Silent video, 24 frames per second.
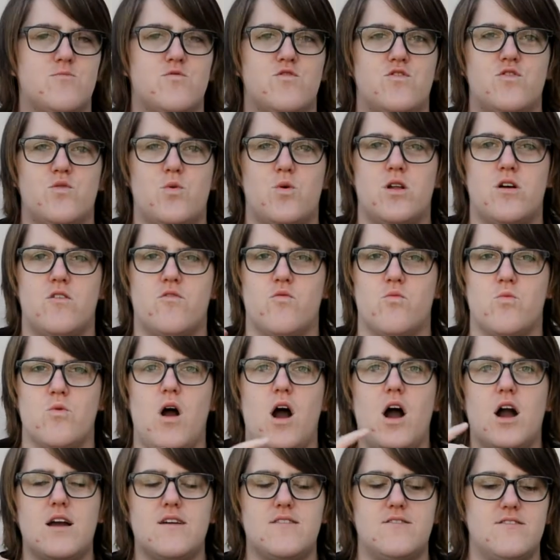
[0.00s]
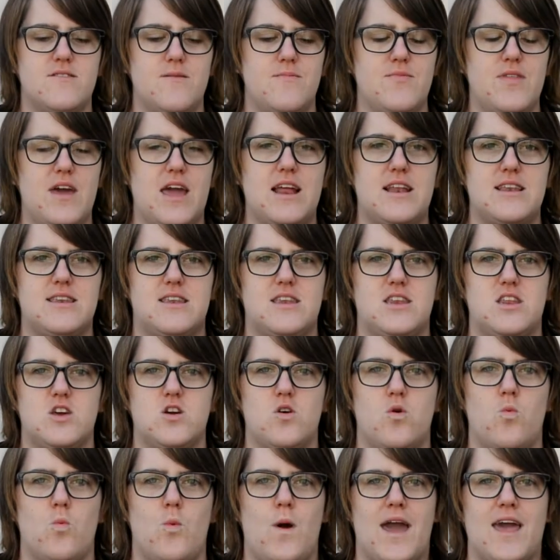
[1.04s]
sort of rocks or something
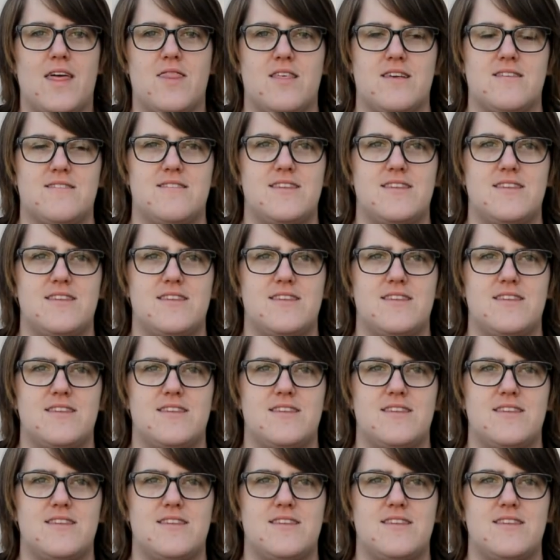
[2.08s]
to weigh this